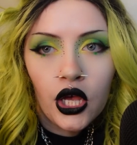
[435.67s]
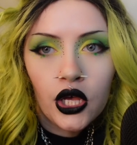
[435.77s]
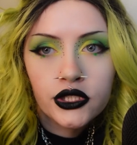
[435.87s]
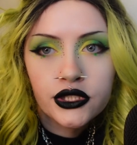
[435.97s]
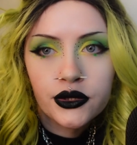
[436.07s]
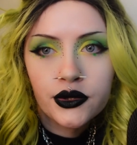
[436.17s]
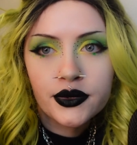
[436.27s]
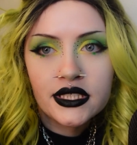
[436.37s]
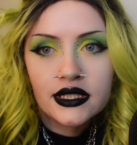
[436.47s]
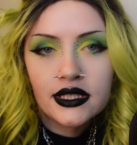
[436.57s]
Also, the
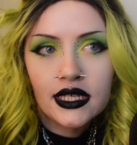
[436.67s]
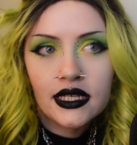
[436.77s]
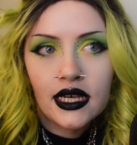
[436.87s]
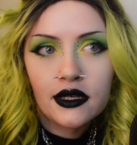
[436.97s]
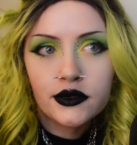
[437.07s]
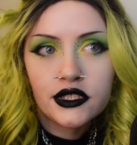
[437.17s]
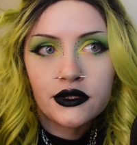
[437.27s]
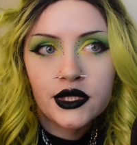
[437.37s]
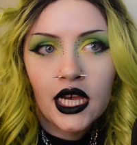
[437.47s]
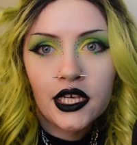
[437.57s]
reason that I was
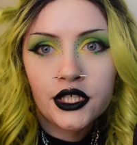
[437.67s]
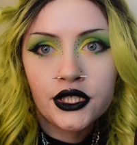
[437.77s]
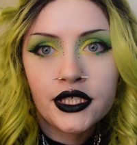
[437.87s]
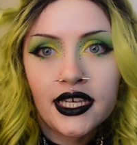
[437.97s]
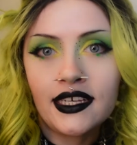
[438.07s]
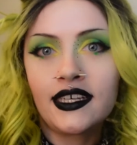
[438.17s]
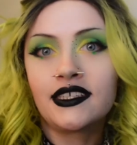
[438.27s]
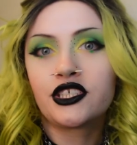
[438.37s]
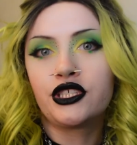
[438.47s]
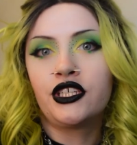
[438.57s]
so tired
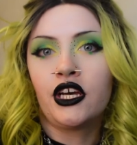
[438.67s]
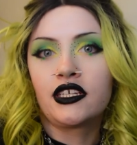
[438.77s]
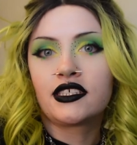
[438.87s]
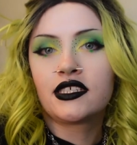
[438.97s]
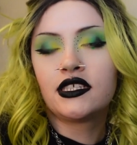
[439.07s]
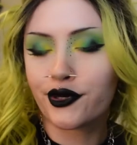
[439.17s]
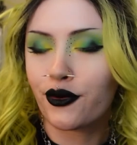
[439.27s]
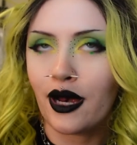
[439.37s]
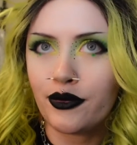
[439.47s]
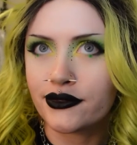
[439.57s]
and could not
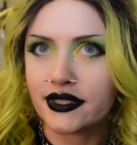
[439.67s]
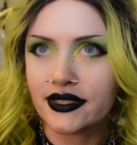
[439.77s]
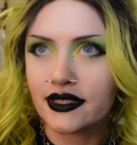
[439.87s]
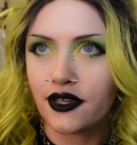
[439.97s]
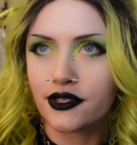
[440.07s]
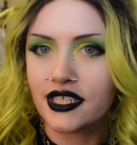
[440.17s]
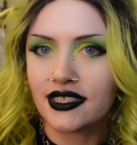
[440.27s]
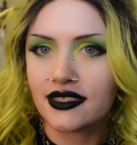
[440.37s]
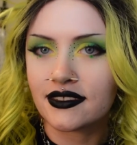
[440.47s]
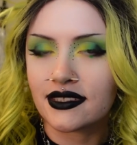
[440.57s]
properly
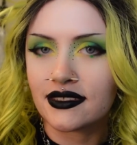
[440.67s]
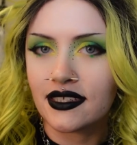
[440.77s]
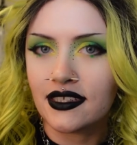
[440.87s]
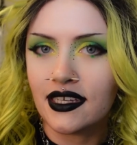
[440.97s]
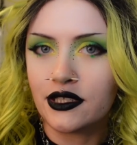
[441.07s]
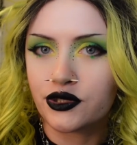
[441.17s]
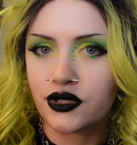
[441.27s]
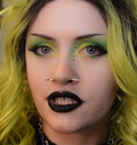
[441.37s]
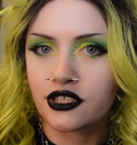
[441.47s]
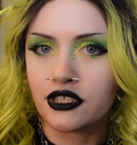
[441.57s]
articulate an
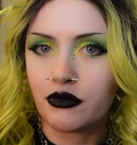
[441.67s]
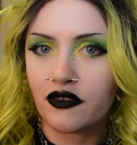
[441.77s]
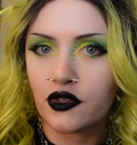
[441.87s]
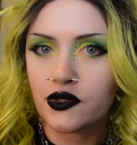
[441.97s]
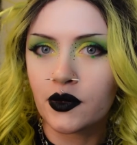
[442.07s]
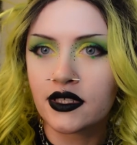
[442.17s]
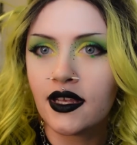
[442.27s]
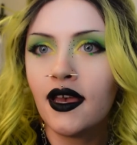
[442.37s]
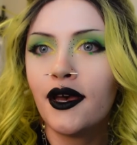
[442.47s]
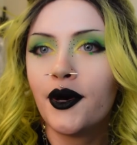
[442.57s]
introduction in my first one
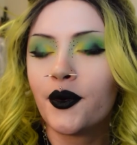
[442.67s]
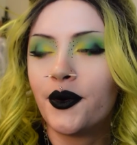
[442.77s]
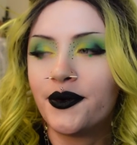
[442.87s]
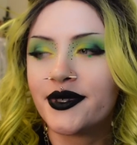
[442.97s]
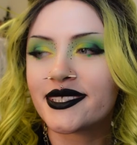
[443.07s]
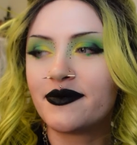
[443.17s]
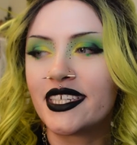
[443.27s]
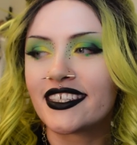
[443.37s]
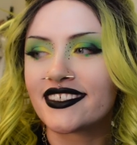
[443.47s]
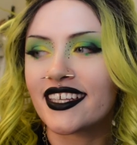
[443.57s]
was
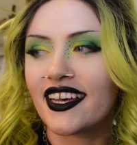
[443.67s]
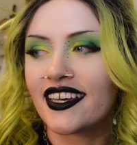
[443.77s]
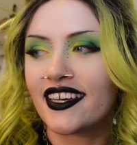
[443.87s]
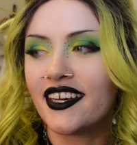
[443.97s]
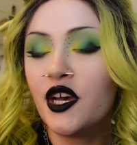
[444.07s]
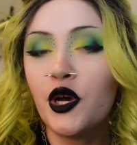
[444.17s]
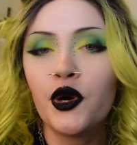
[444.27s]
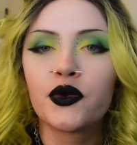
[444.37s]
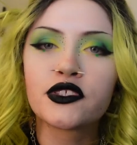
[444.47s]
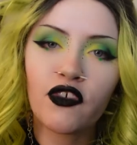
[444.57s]
because I
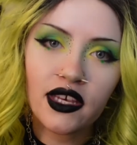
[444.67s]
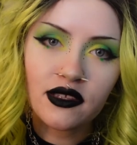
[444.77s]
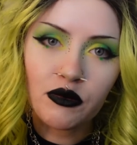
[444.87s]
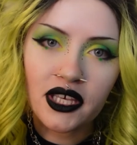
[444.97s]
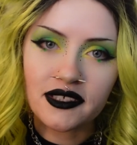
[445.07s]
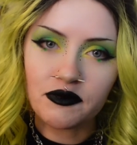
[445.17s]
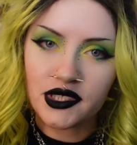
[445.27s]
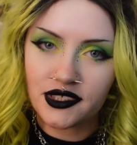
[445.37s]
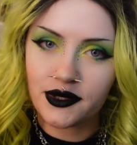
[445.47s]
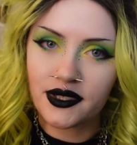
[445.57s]
was fighting the man in
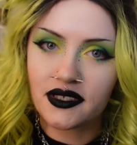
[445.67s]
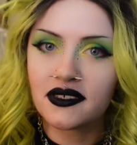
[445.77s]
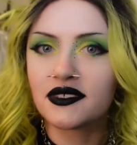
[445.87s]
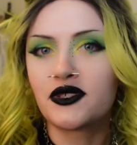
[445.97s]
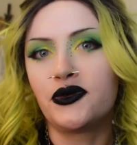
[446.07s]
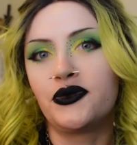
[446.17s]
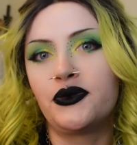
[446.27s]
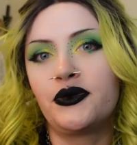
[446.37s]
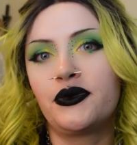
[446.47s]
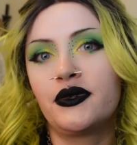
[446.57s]
Minnesota
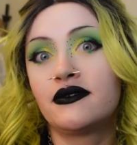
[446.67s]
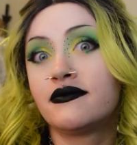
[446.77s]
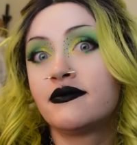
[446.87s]
to